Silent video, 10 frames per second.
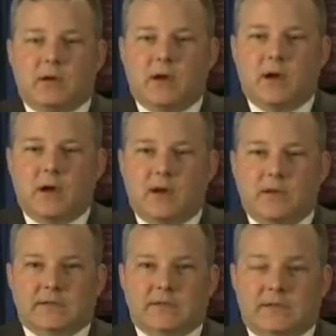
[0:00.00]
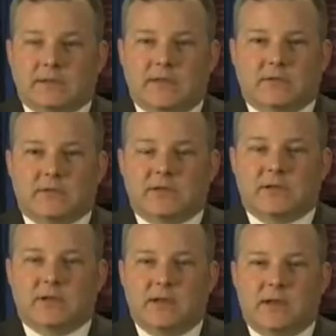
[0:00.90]
is
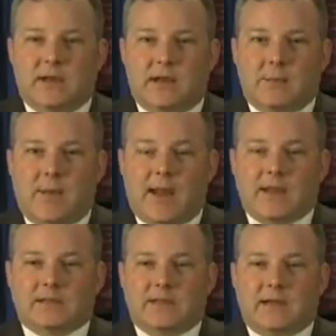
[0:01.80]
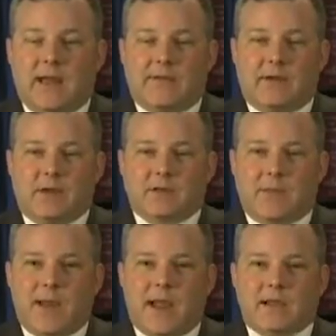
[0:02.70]
interested in passing, having us
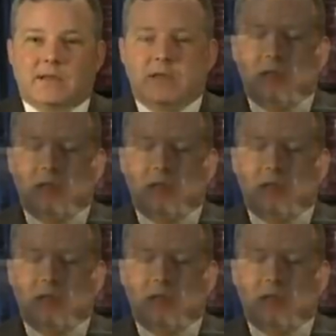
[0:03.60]
pass.